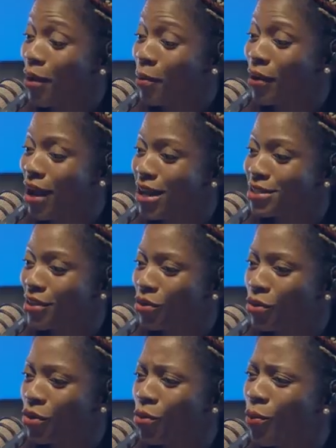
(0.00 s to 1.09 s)
remember asking
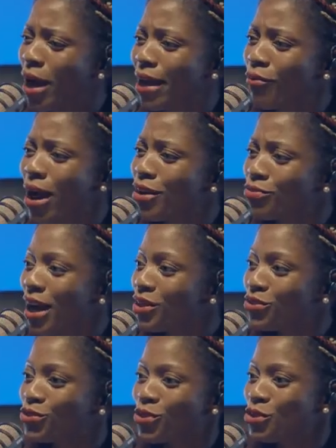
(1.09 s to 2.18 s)
you, why
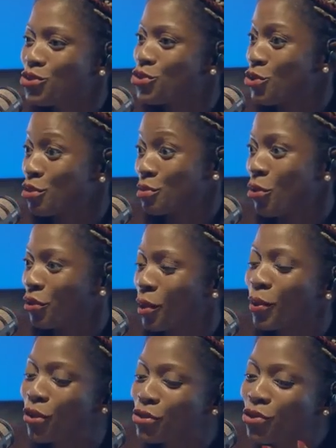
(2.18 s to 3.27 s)
don't you just model?
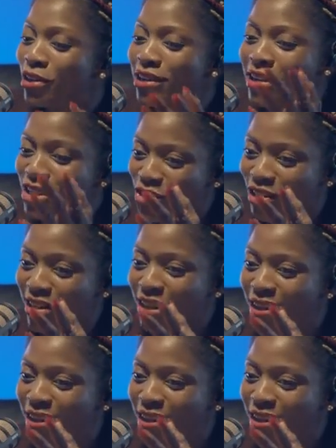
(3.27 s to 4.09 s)
Because you literally,